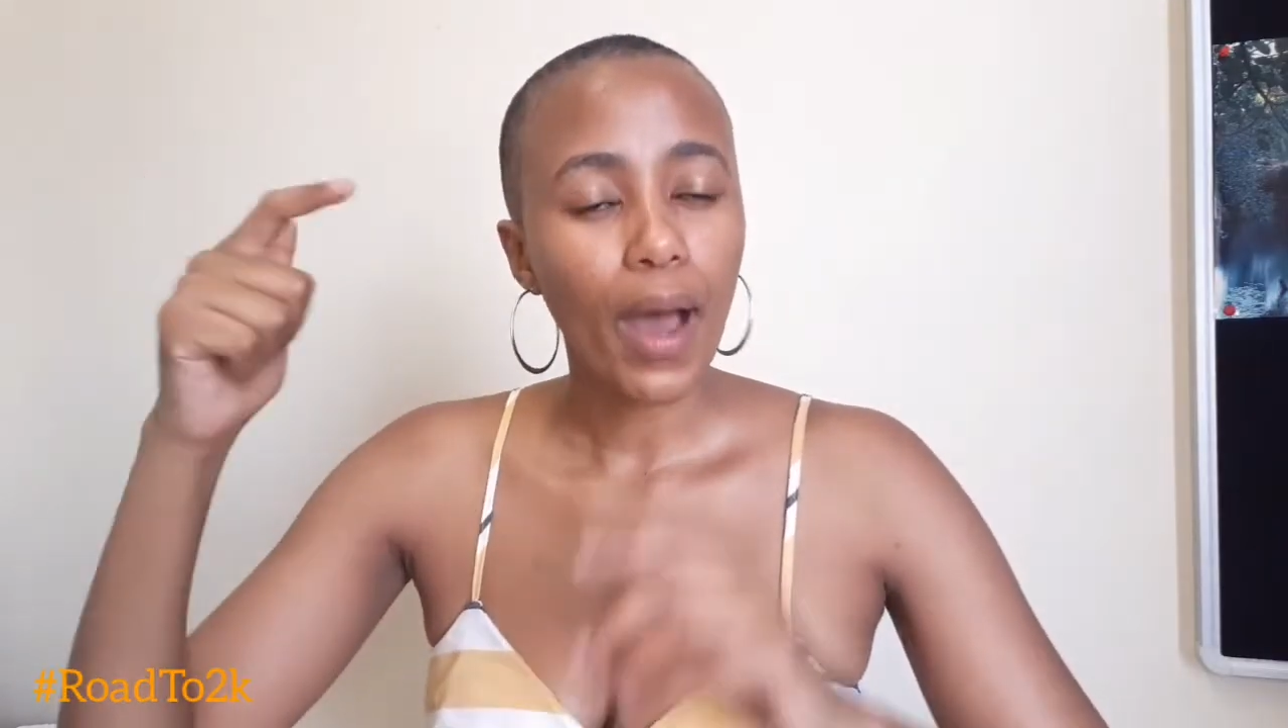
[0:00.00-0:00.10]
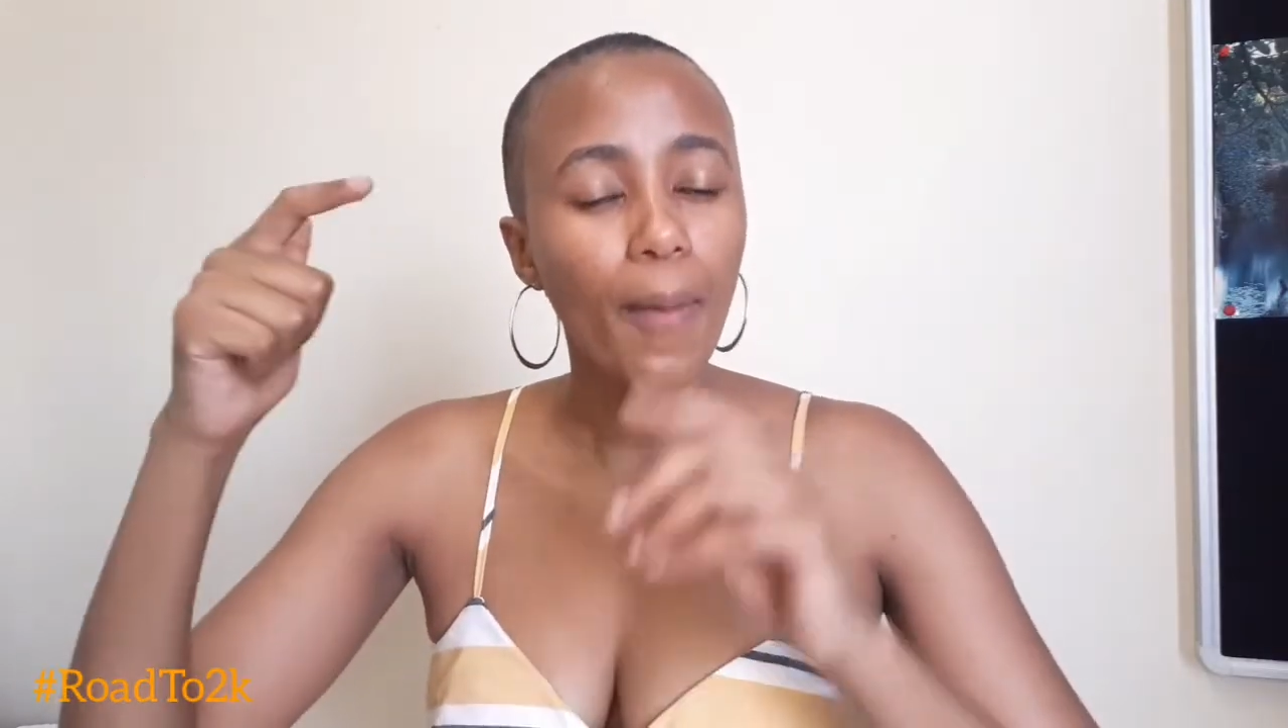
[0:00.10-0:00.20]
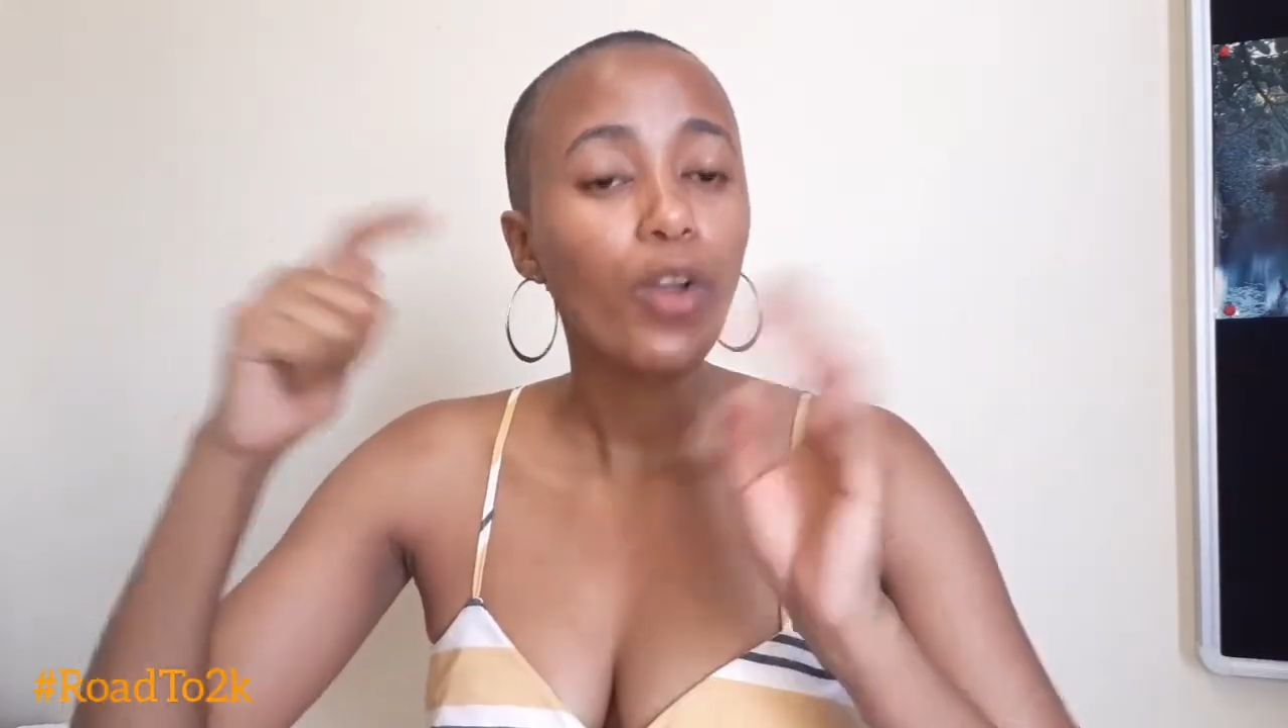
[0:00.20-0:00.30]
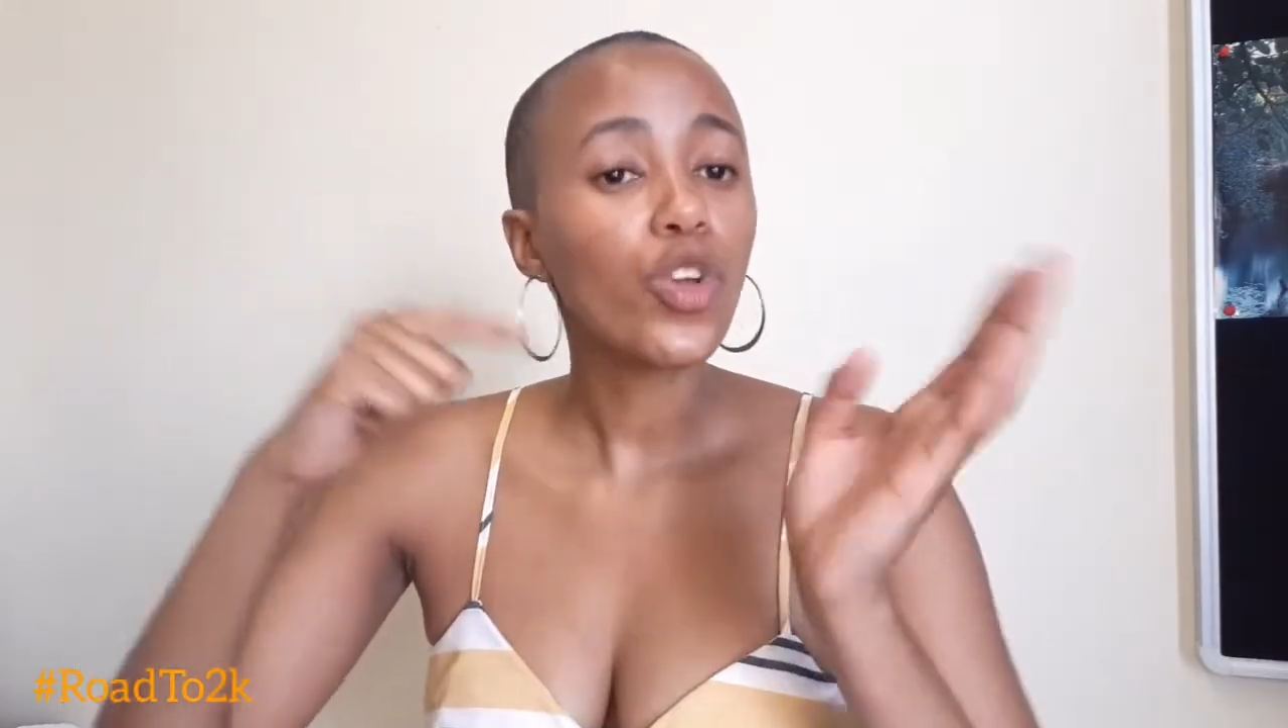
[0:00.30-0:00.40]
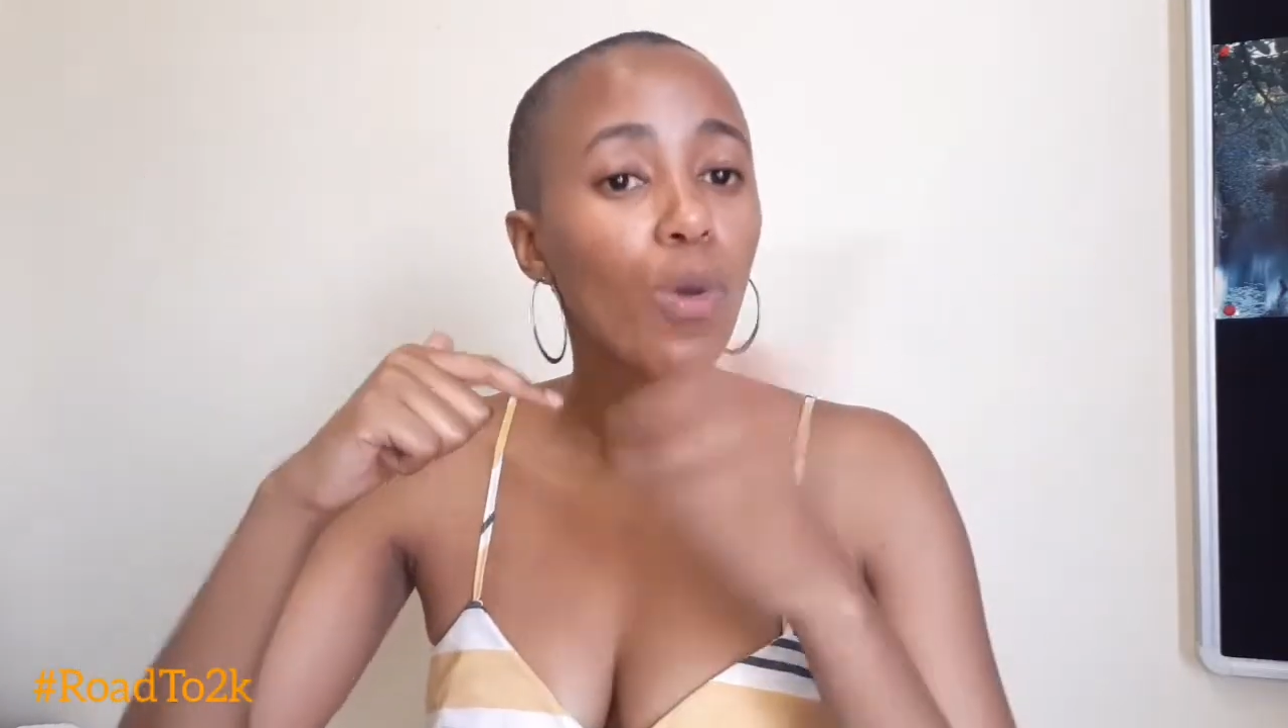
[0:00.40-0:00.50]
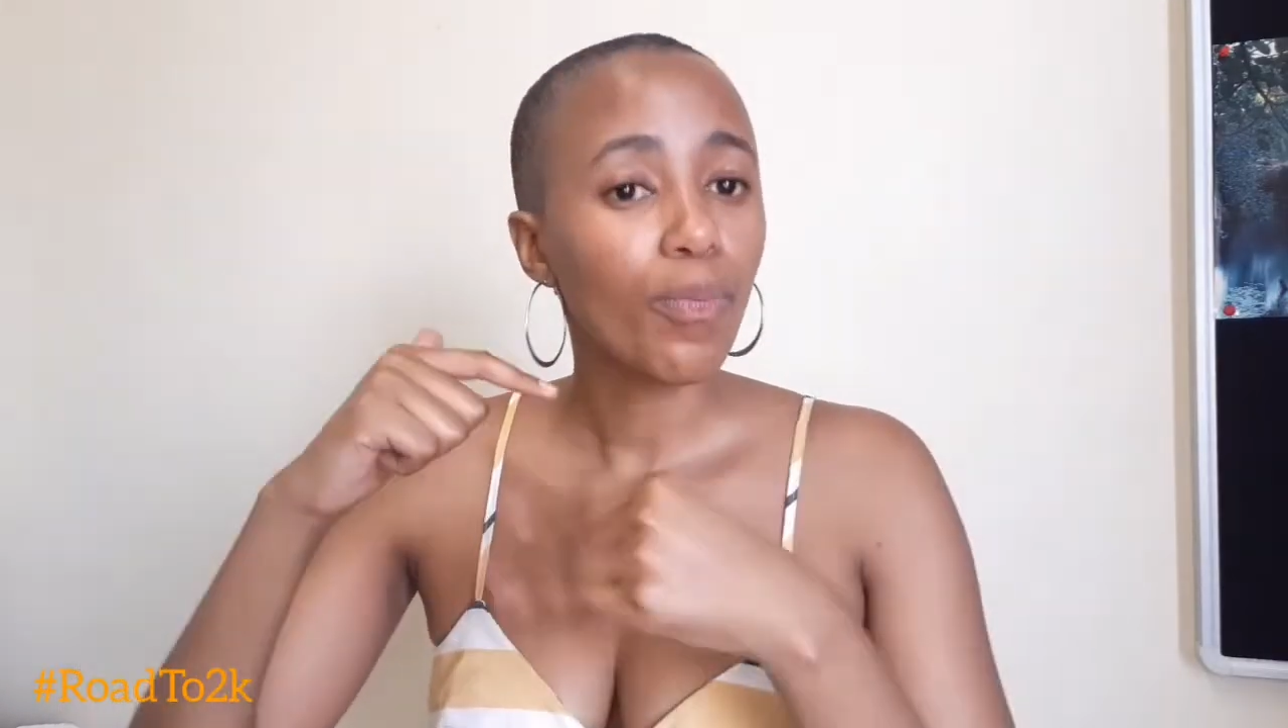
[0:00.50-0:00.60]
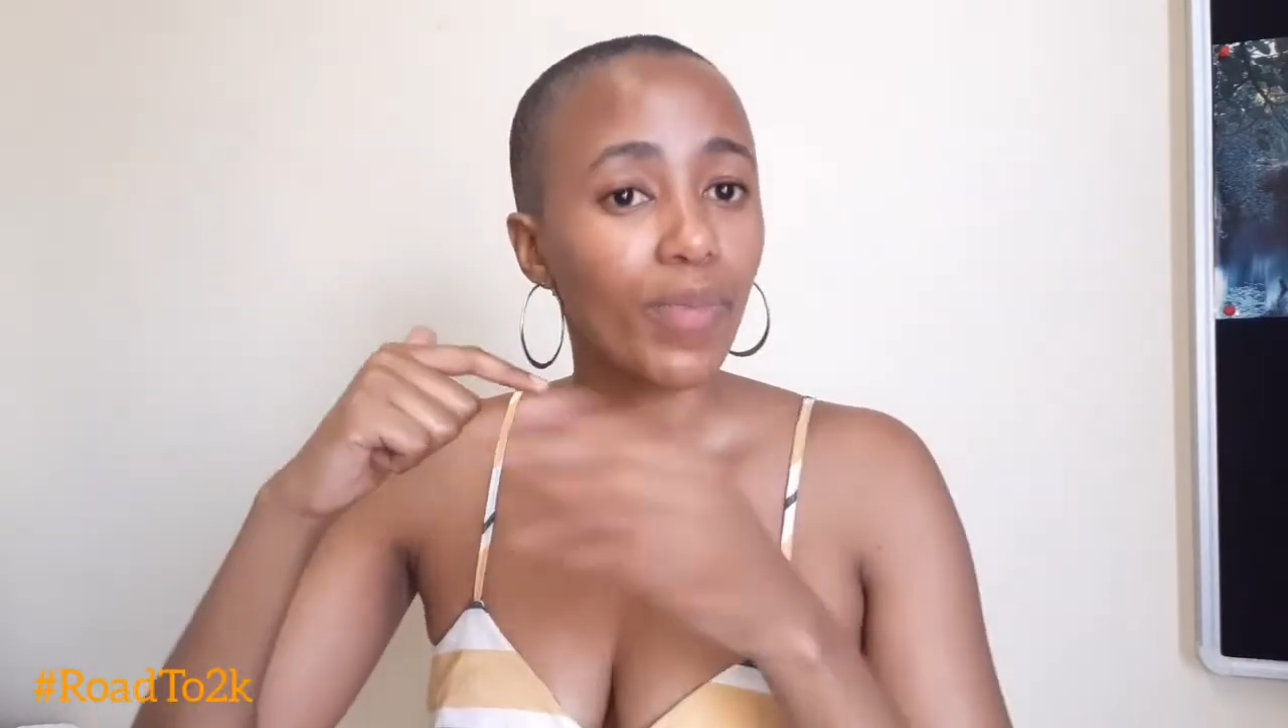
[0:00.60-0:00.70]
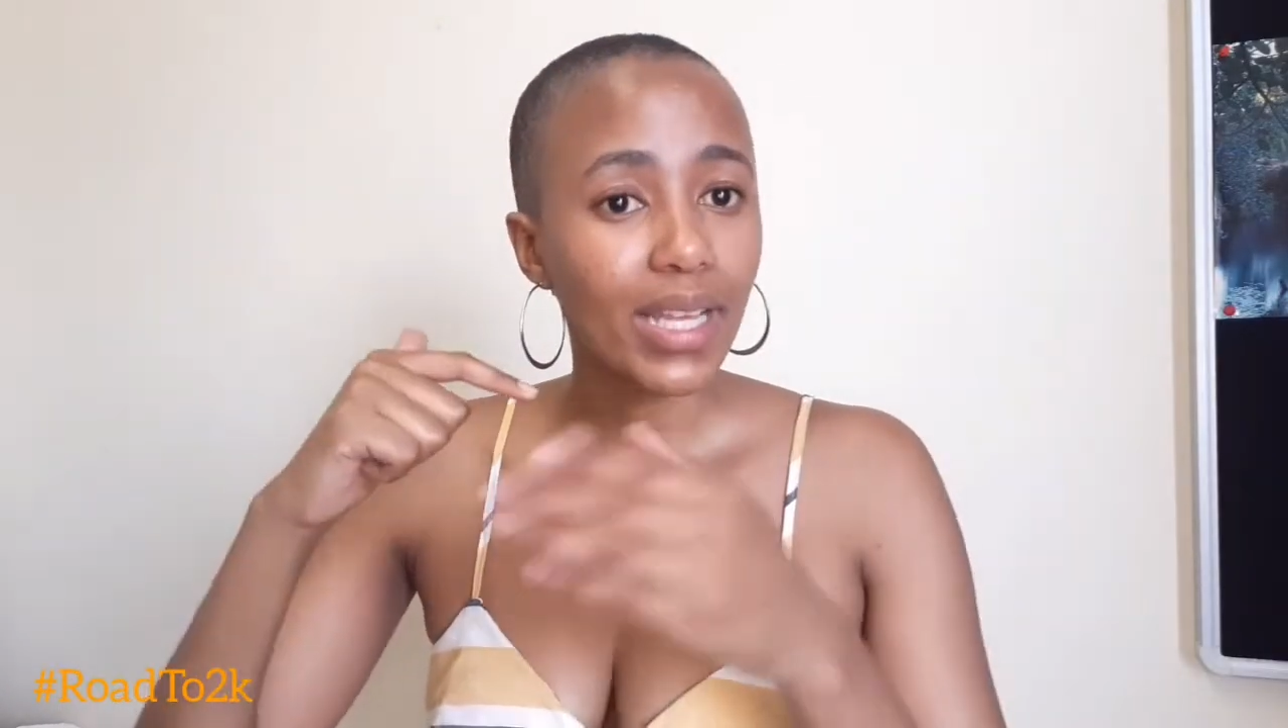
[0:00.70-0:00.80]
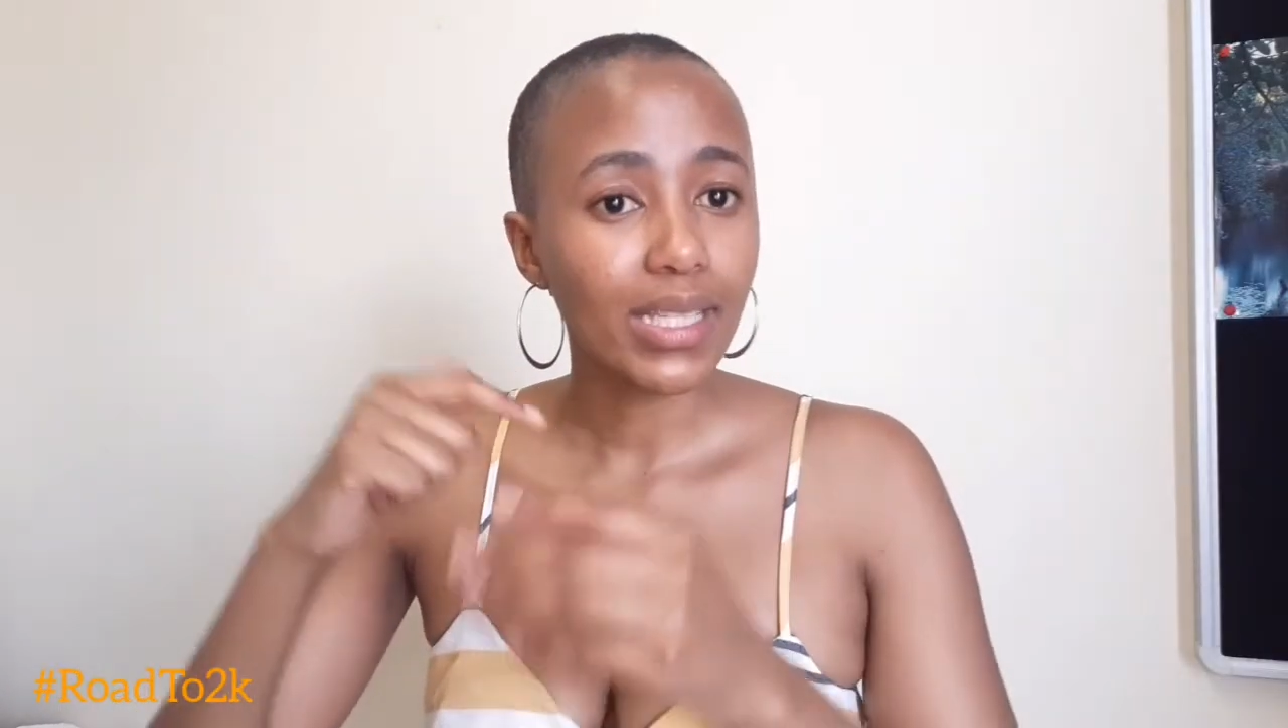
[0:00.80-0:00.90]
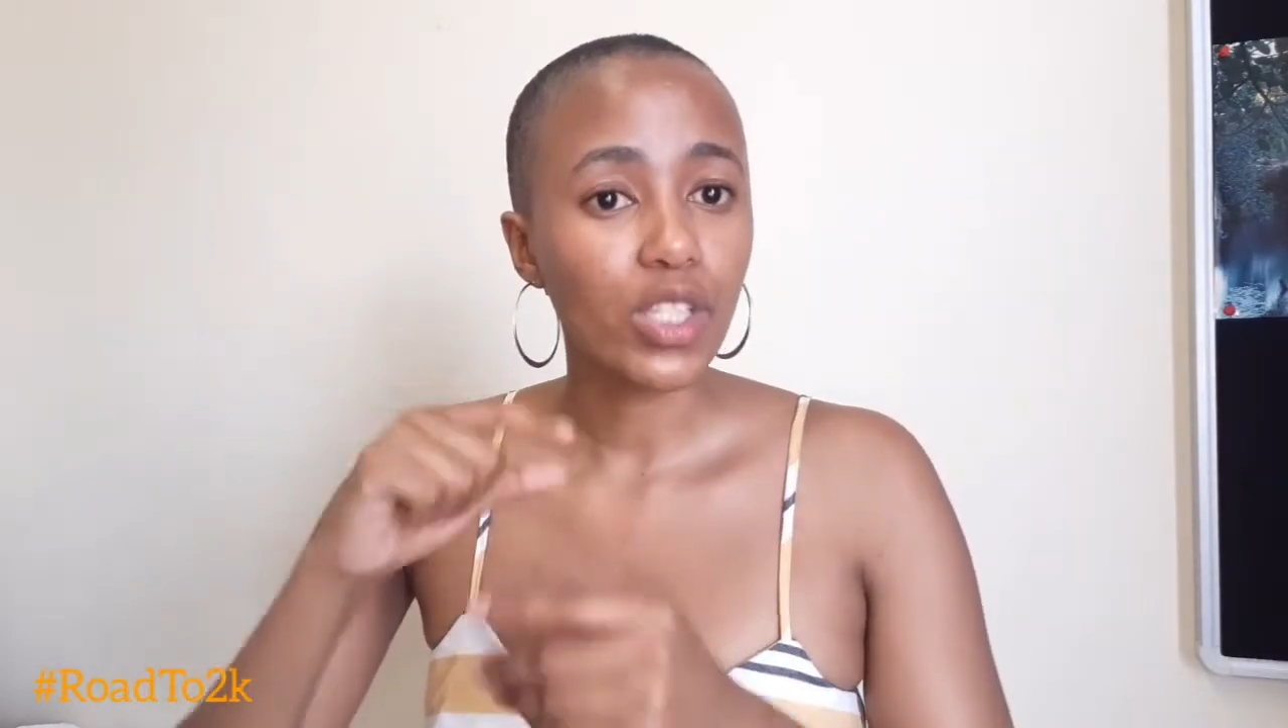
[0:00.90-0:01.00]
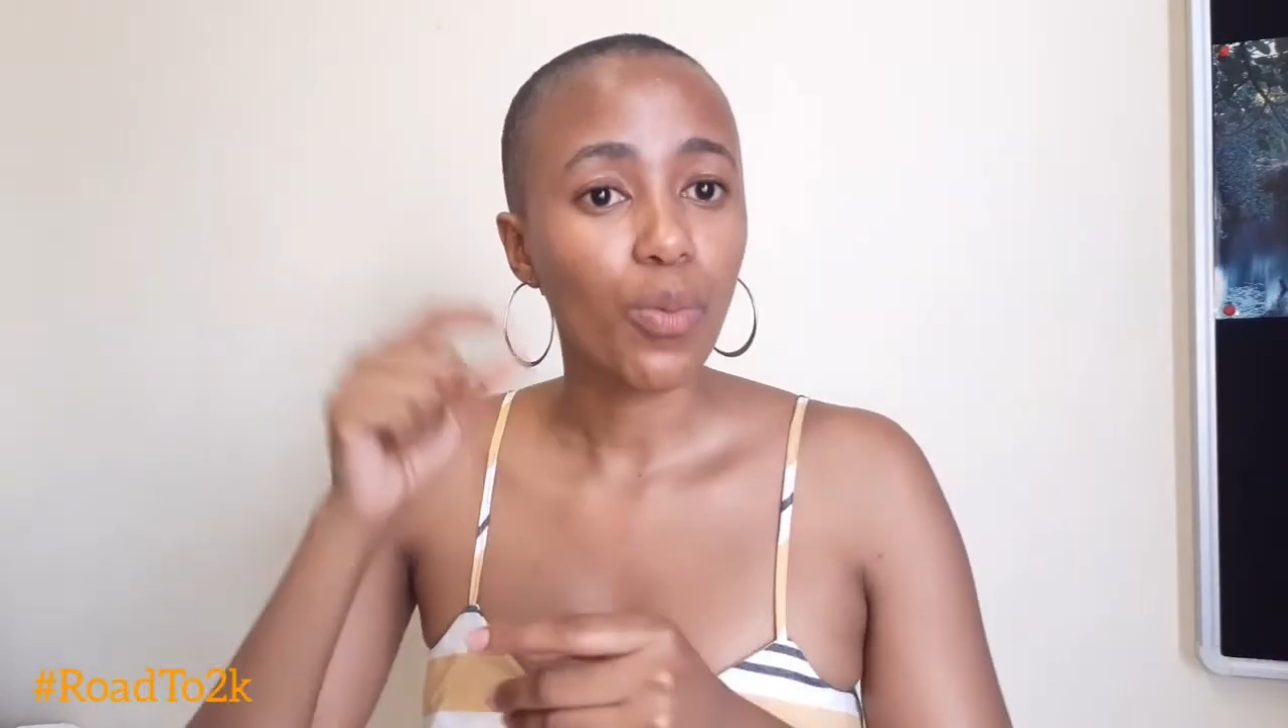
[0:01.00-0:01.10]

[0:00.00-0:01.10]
on your netters,